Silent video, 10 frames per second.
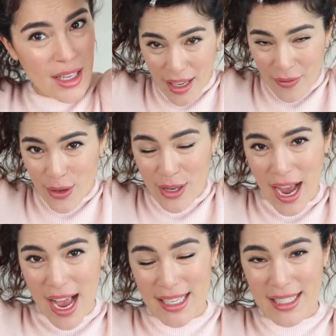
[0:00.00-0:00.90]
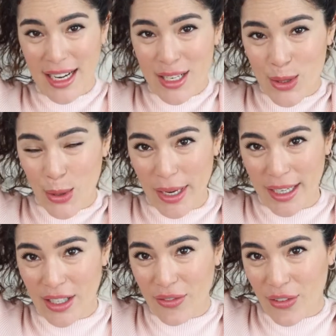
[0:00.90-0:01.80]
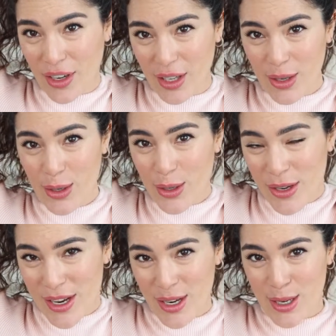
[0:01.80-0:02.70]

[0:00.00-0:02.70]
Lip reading: If you guys are enjoying the video,